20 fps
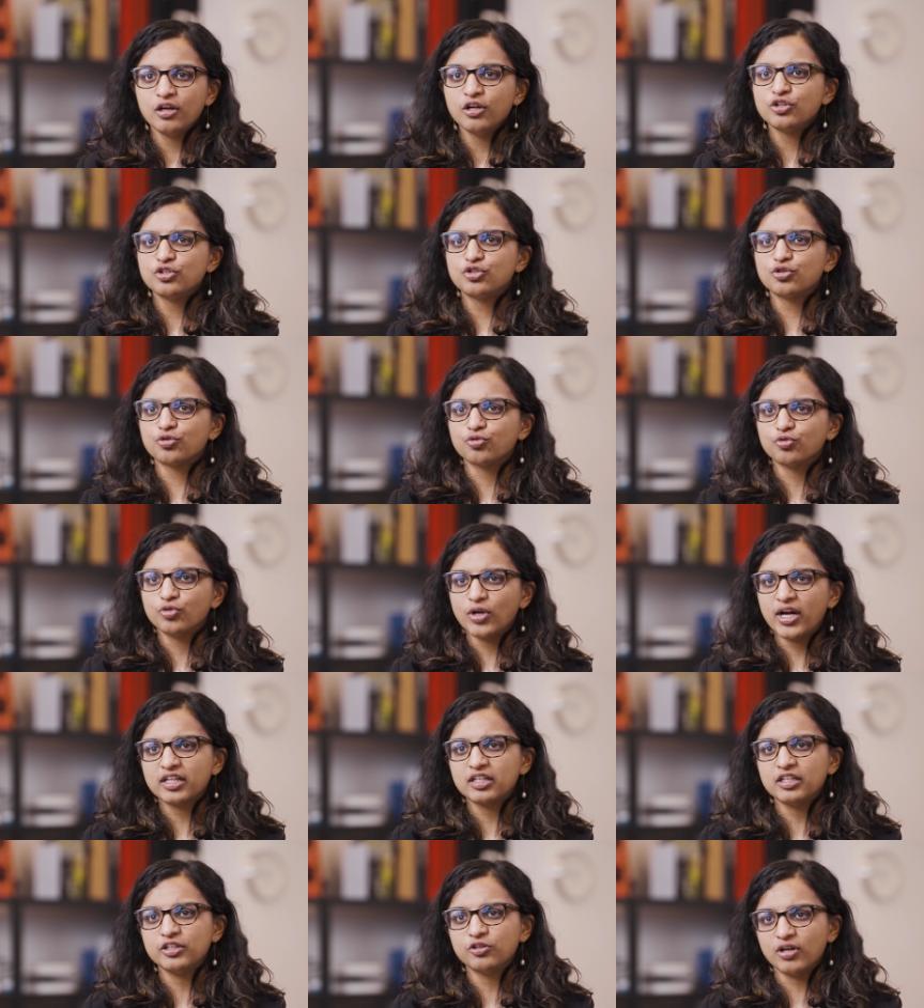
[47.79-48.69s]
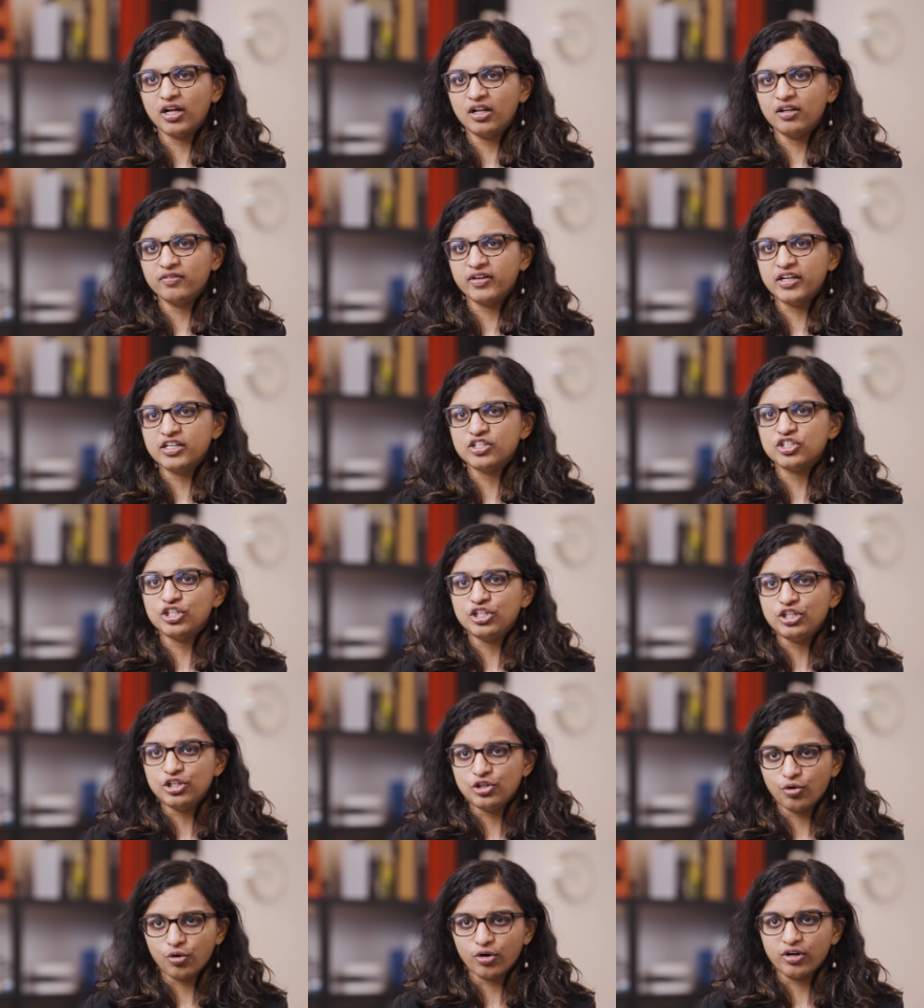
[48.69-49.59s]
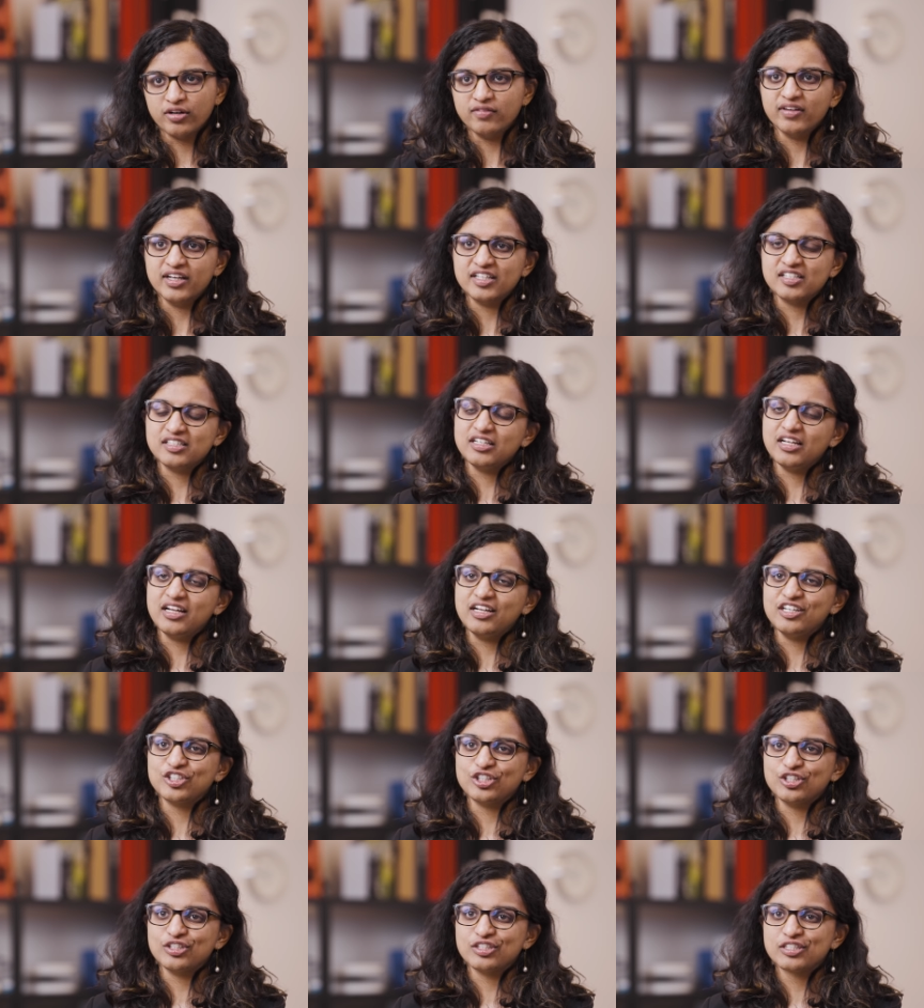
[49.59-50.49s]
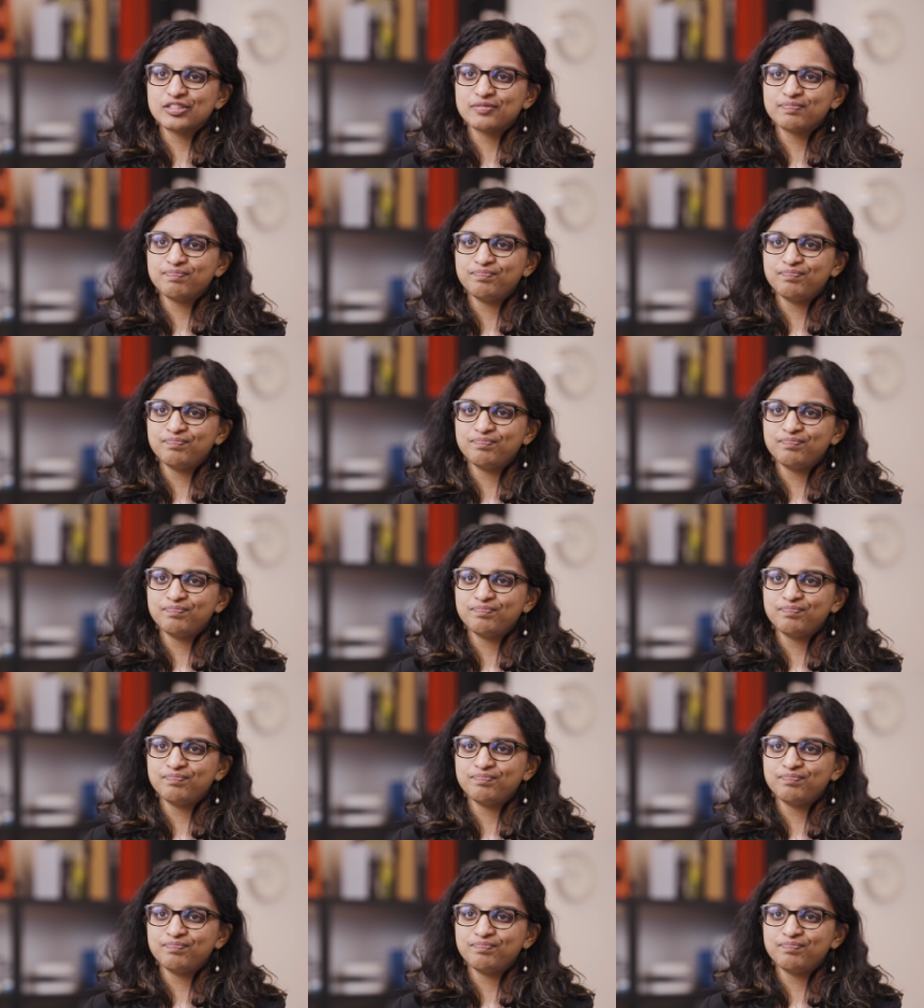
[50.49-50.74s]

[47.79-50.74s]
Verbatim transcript: directly relevant to your investigations.